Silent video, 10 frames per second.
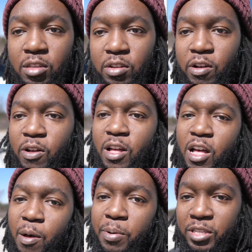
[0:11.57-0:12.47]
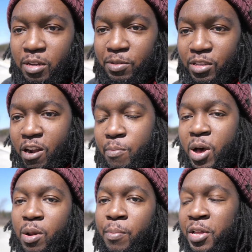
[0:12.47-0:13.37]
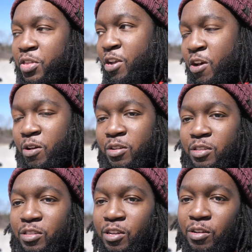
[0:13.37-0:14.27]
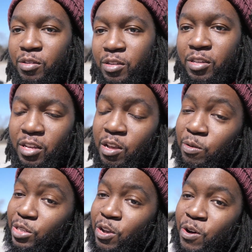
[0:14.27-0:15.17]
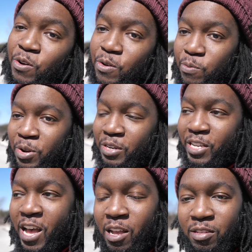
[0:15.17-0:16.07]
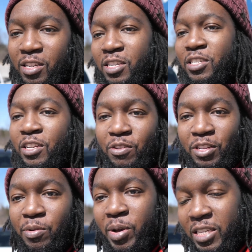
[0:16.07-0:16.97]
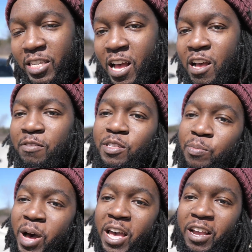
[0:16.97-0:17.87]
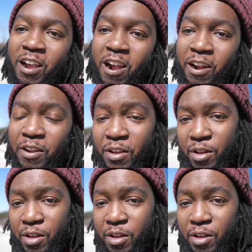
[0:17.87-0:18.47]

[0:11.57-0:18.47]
So I picked up this car about a month ago, so it was cold, winter time, generally the best time to buy a car,